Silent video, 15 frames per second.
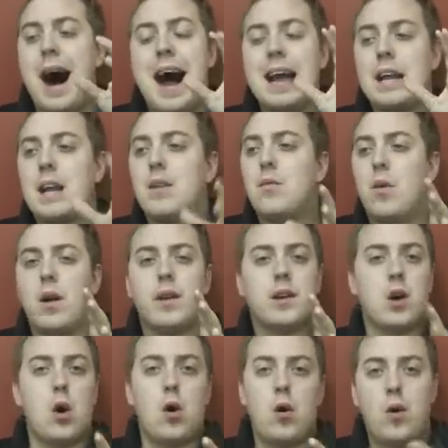I didn't want
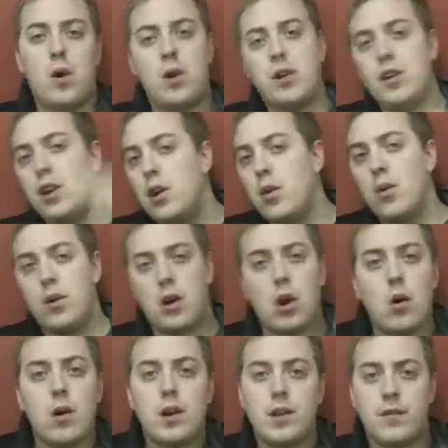to go new
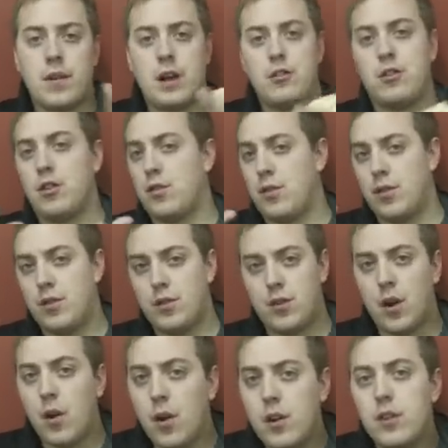current Avengers versus
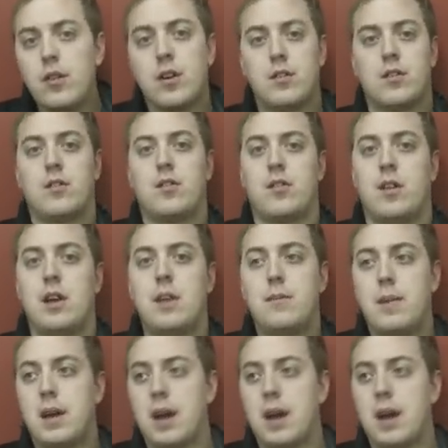current Justice League